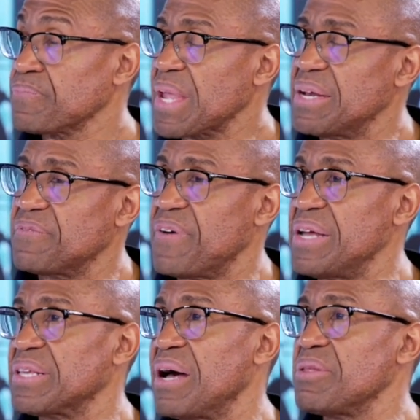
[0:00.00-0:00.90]
and it
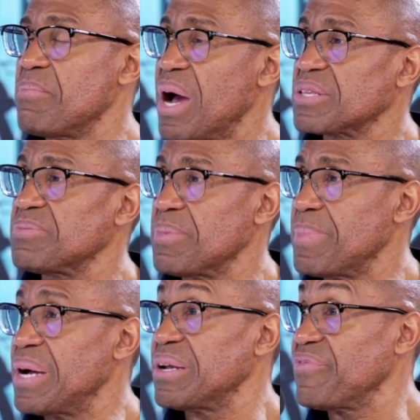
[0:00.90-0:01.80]
finds out the
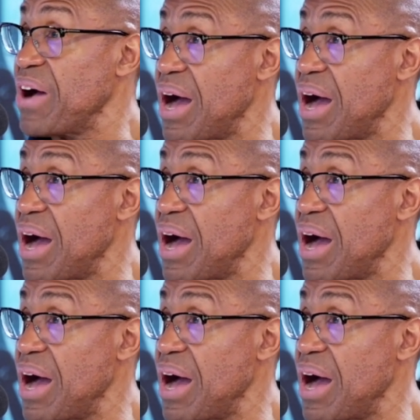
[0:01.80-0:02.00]
maximum amount of